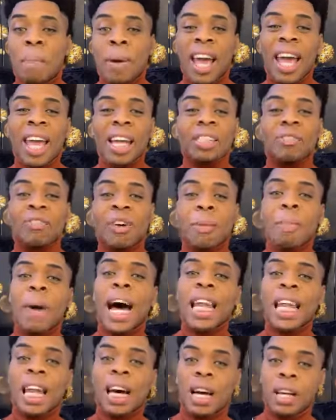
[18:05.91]
pays for
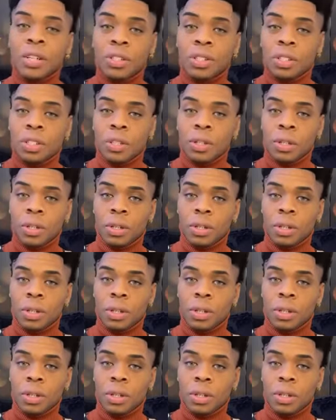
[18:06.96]
my lunch.